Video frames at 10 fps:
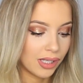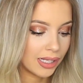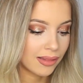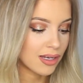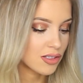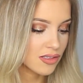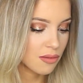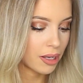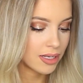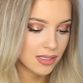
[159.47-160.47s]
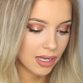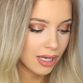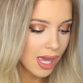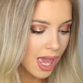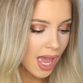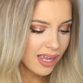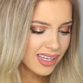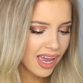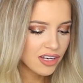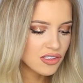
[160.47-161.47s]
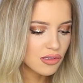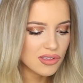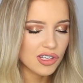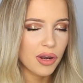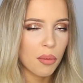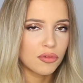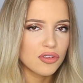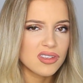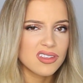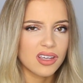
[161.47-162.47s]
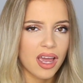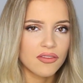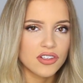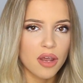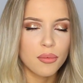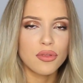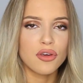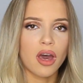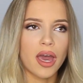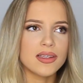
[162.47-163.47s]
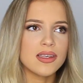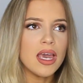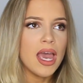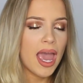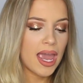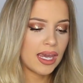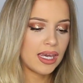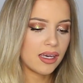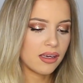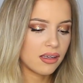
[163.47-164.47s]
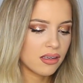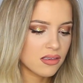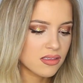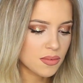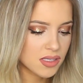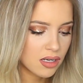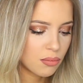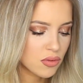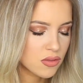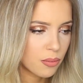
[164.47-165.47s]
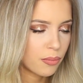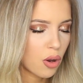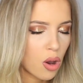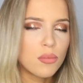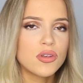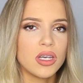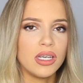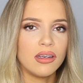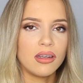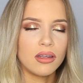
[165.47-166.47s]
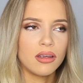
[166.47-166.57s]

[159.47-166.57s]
Like, that is just amazing. And yeah, I just thought it was a great opportunity to kind of share with you guys a sustainable swimwear option,